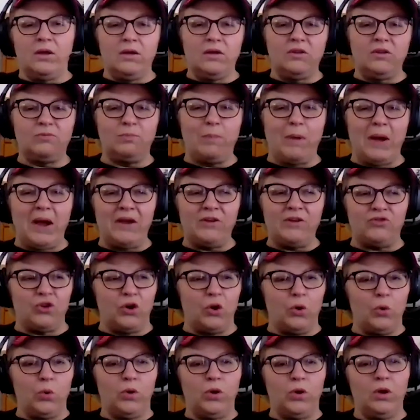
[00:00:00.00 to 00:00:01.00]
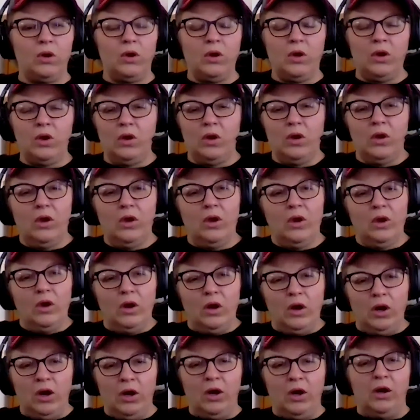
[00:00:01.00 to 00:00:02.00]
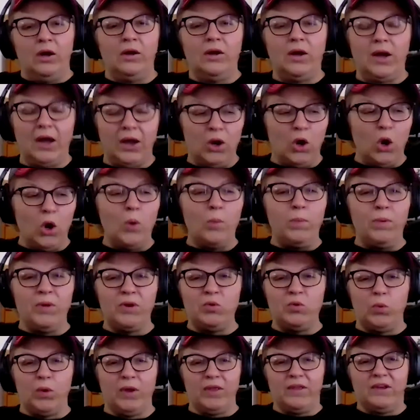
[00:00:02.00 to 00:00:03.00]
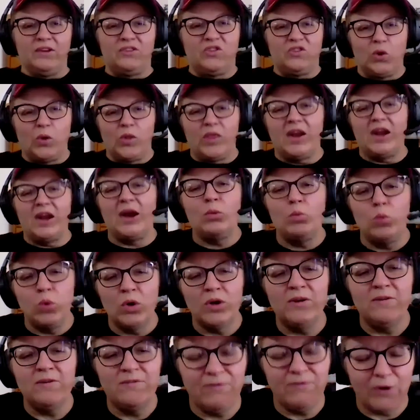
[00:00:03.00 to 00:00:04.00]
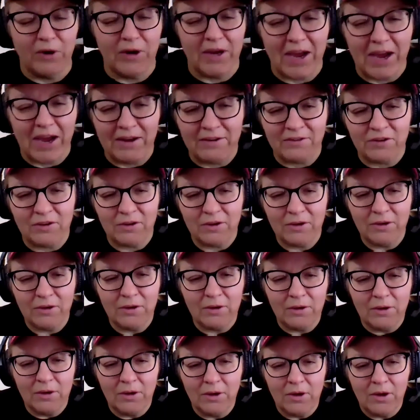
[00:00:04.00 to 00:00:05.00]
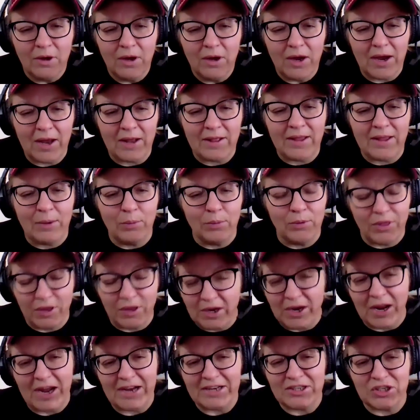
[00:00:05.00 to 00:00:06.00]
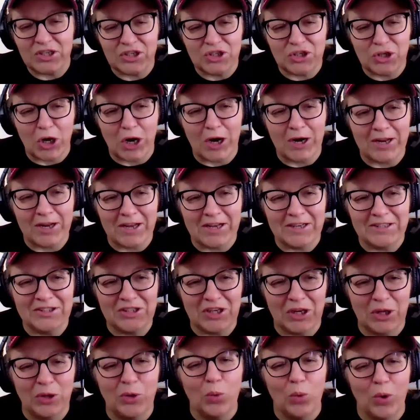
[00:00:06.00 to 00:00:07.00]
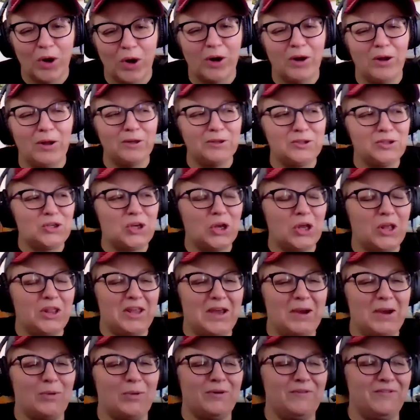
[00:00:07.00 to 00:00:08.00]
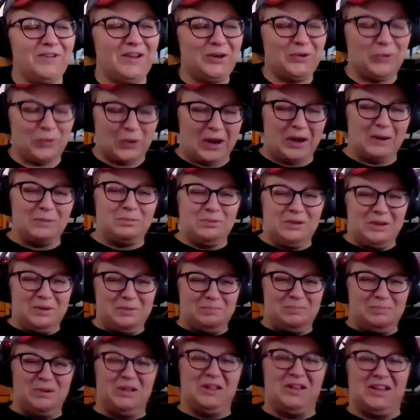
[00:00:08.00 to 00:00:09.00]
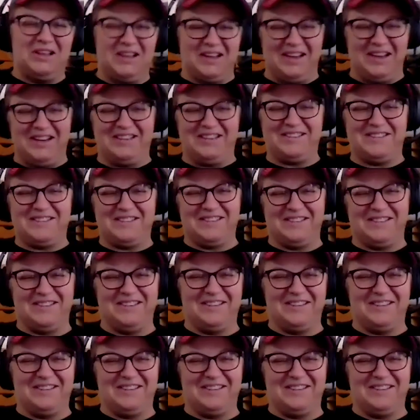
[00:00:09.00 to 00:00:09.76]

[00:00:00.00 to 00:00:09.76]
spy joke. I opened with it so that I wouldn't forget. And they were the nicest audience in the world, so they were incredibly polite.